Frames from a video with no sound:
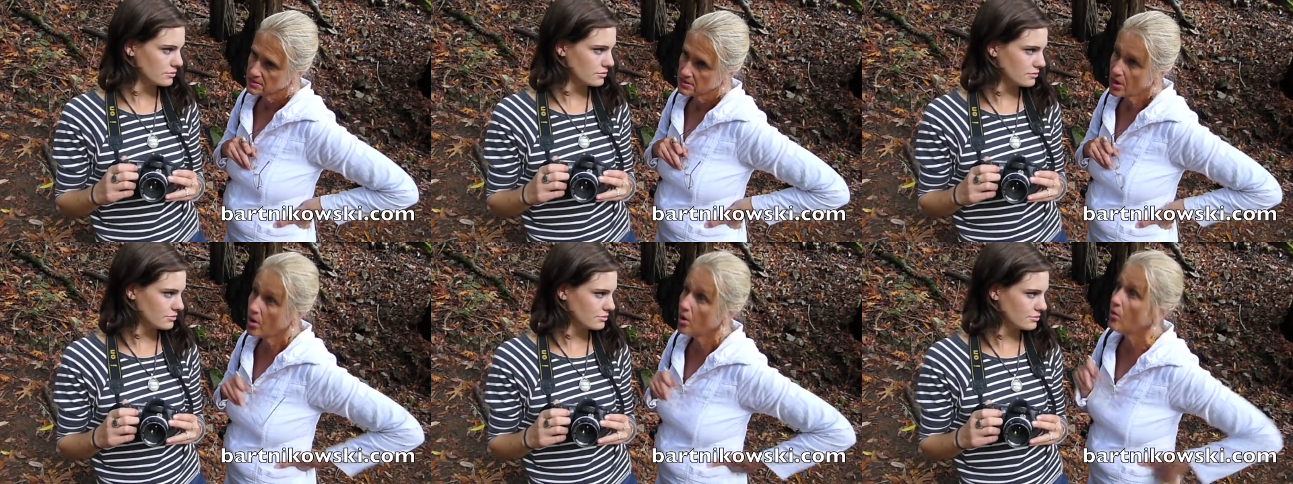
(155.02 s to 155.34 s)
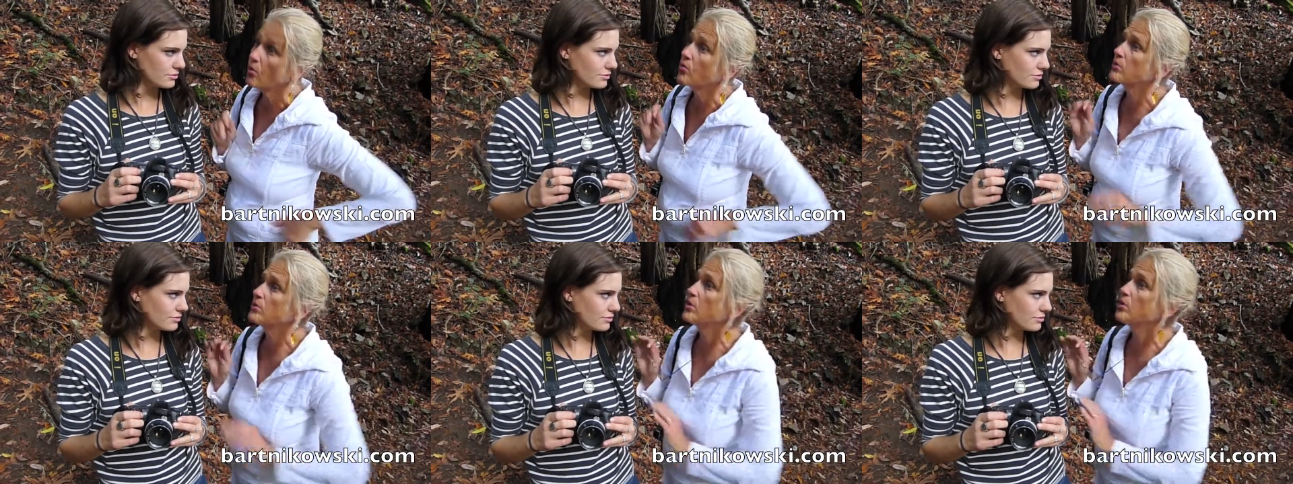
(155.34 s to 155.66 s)

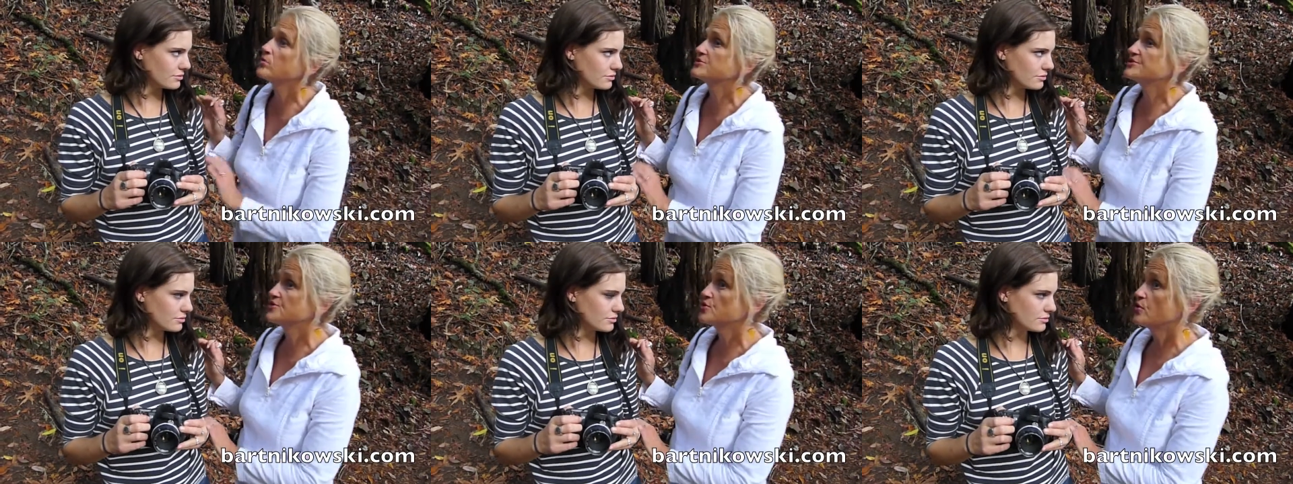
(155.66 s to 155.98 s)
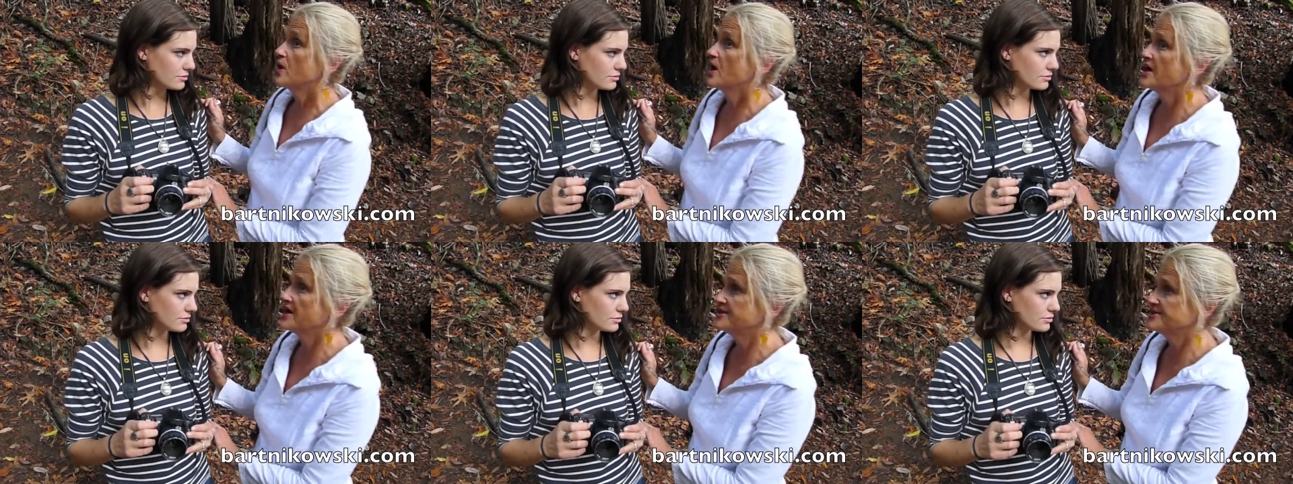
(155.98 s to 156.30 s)
Speaker 1: Oh, no,
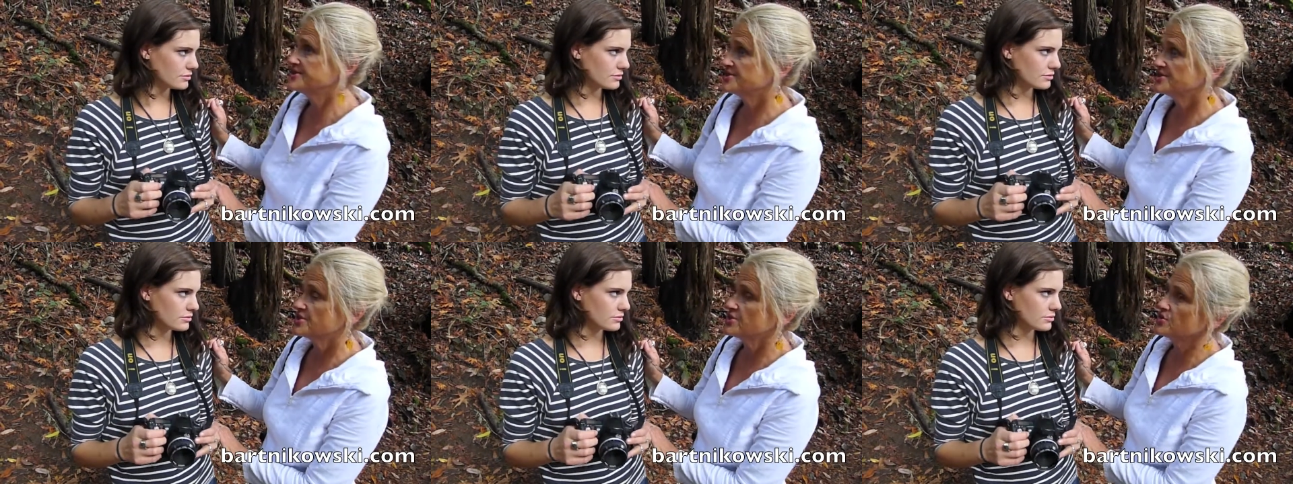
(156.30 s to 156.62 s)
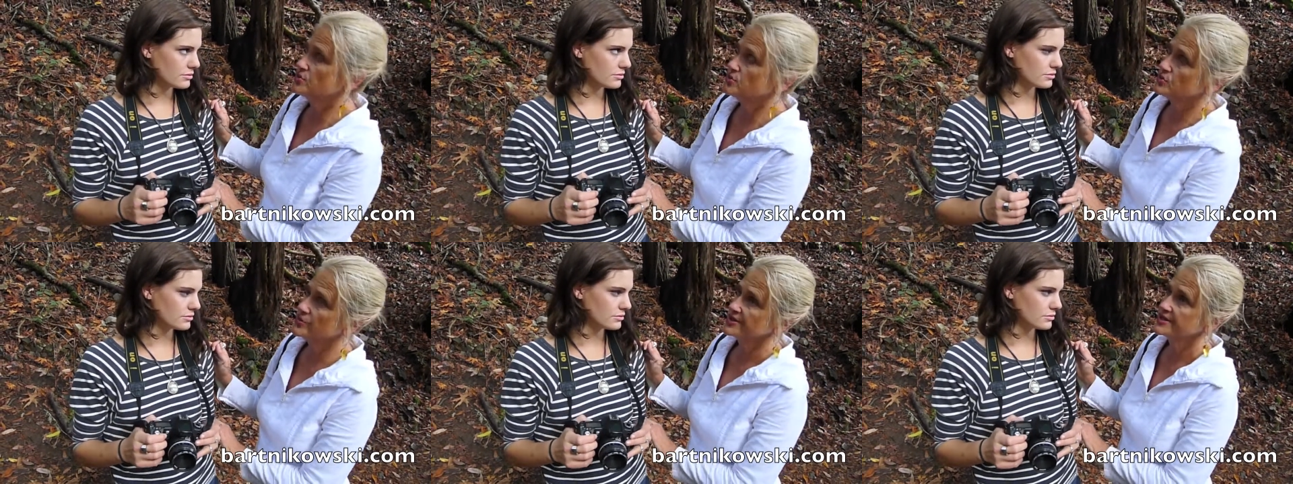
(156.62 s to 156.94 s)
so I S
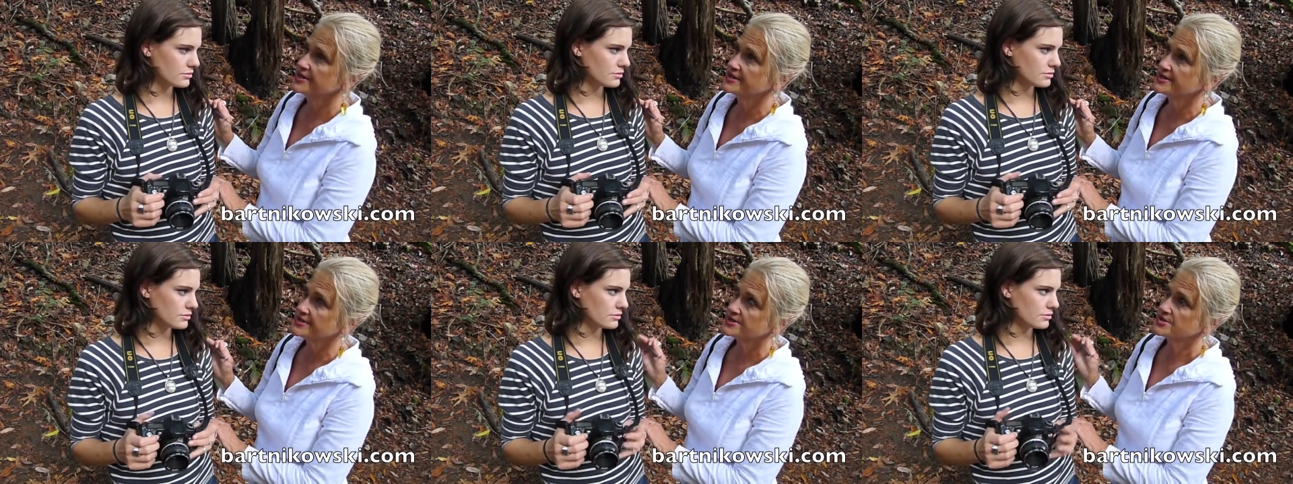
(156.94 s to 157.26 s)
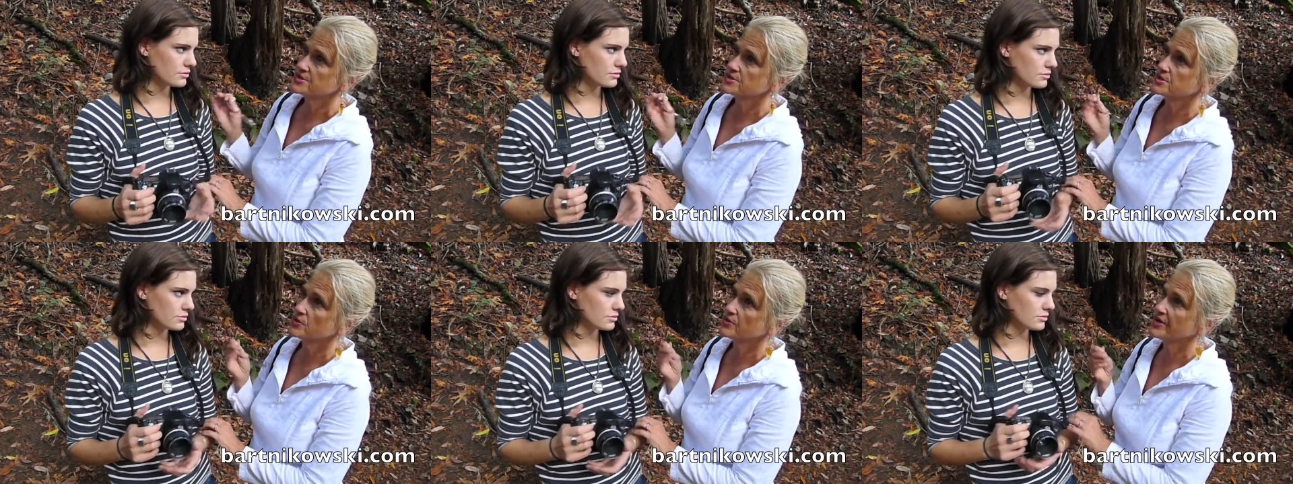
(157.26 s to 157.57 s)
O
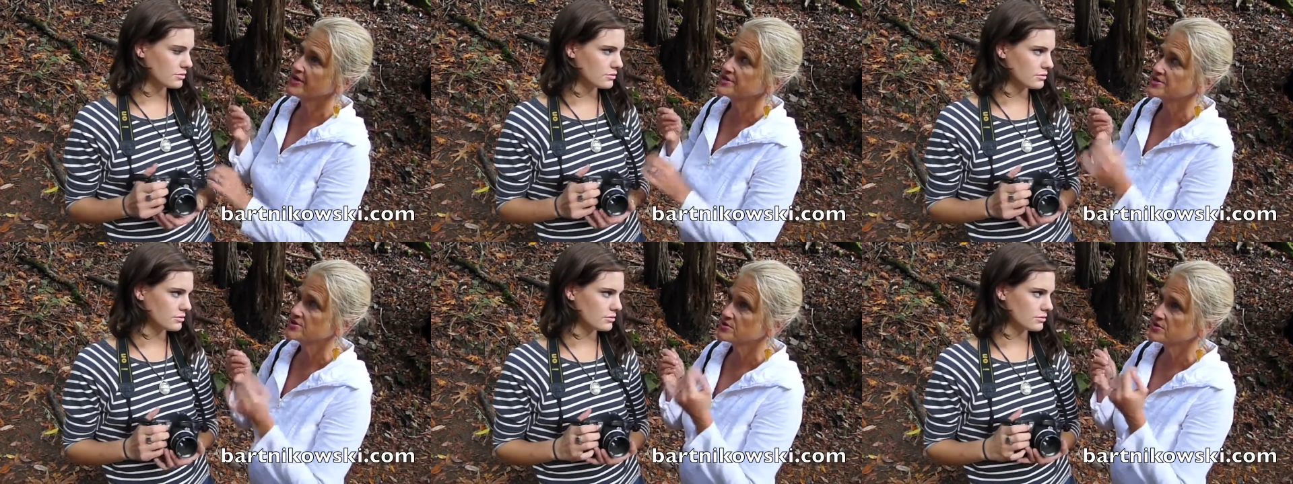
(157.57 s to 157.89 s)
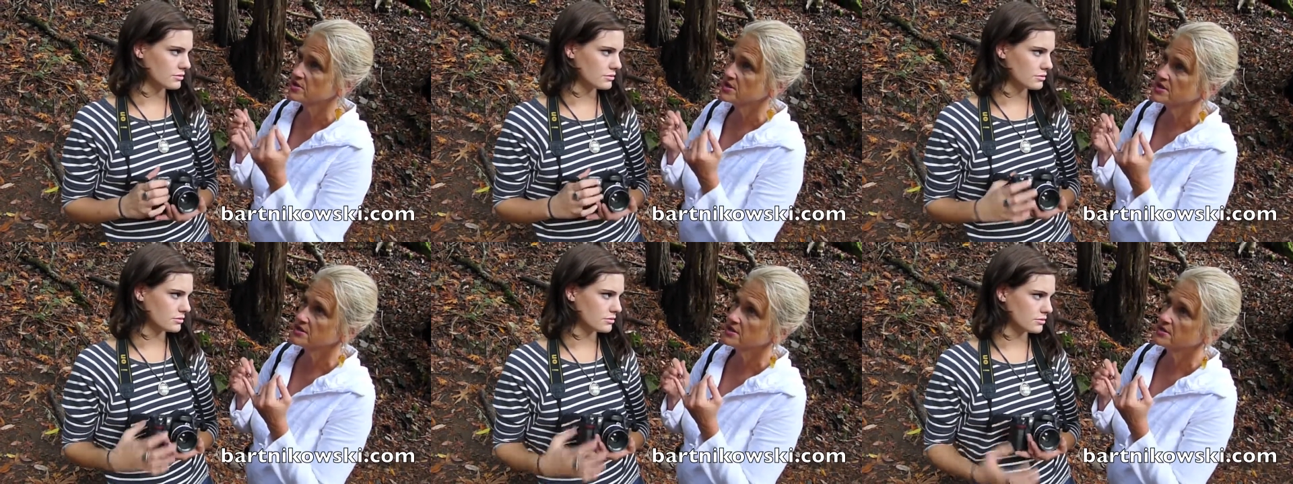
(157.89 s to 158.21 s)
is, okay, so
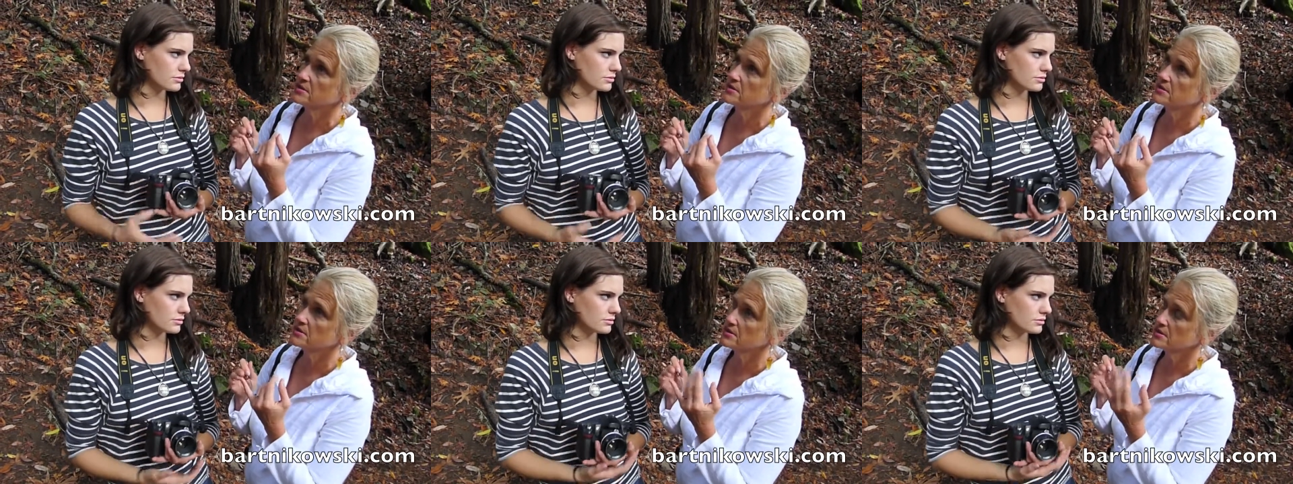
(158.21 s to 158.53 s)
you got the,